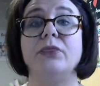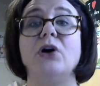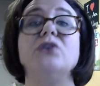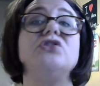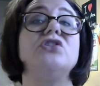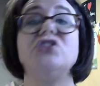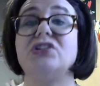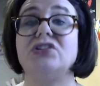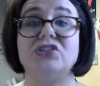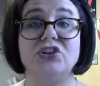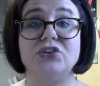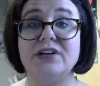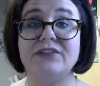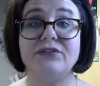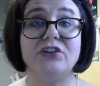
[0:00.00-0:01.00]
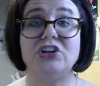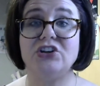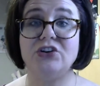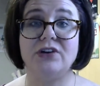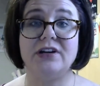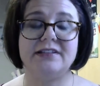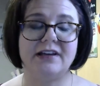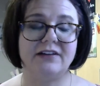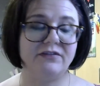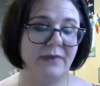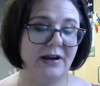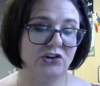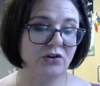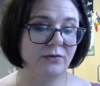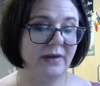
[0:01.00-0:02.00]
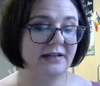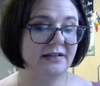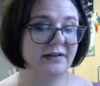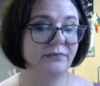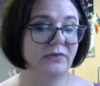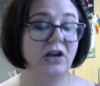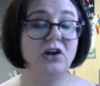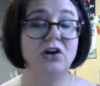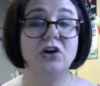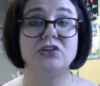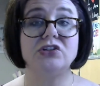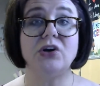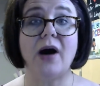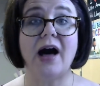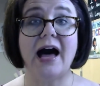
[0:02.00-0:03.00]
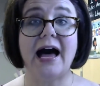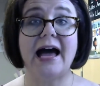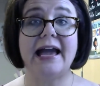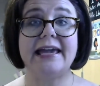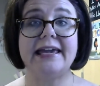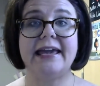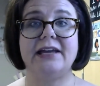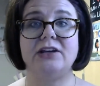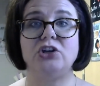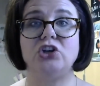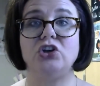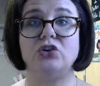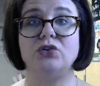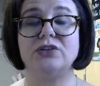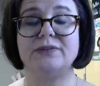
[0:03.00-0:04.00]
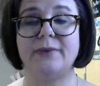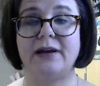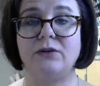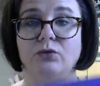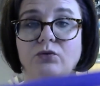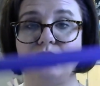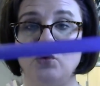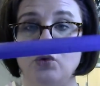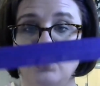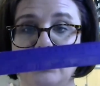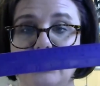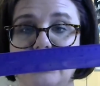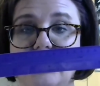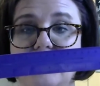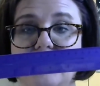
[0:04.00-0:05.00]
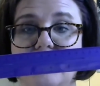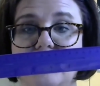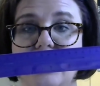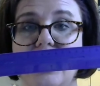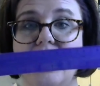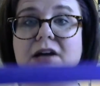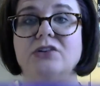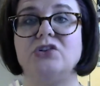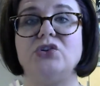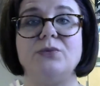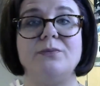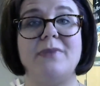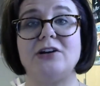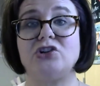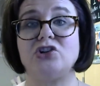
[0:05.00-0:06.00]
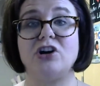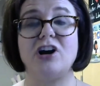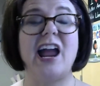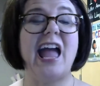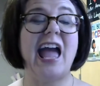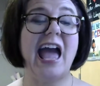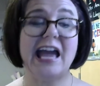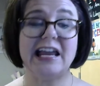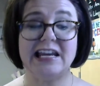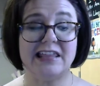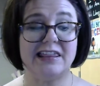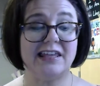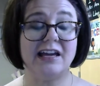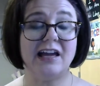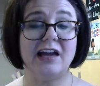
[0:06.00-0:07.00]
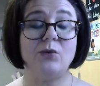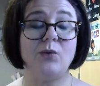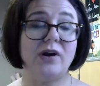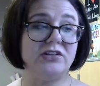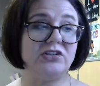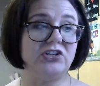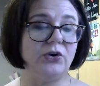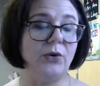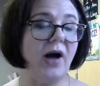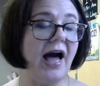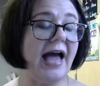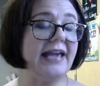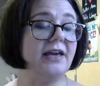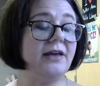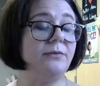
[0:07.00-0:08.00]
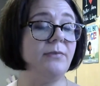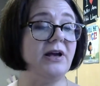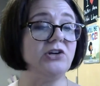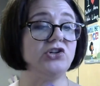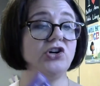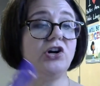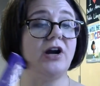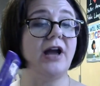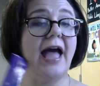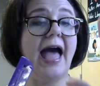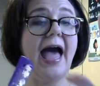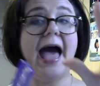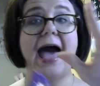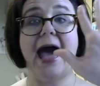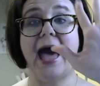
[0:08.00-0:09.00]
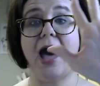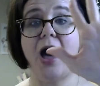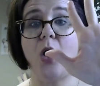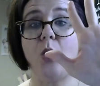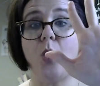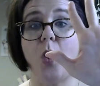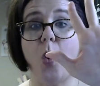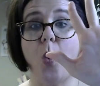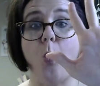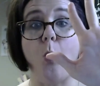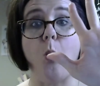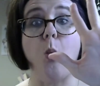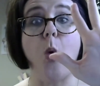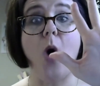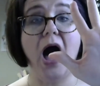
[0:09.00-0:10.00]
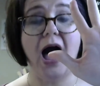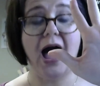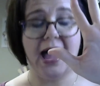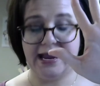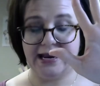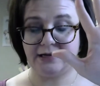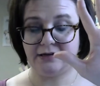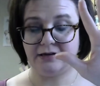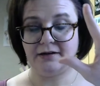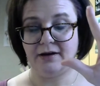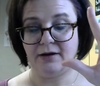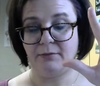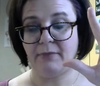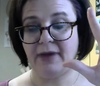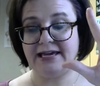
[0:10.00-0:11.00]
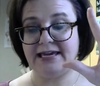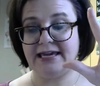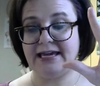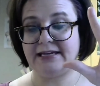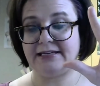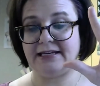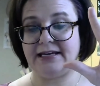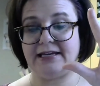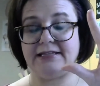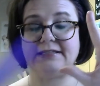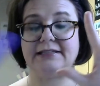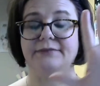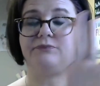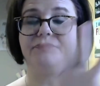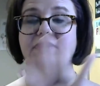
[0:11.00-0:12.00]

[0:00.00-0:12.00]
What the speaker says: Those are just two different units of measurement. So I can use my ruler to measure anything I want to. I can measure how wide my hand is.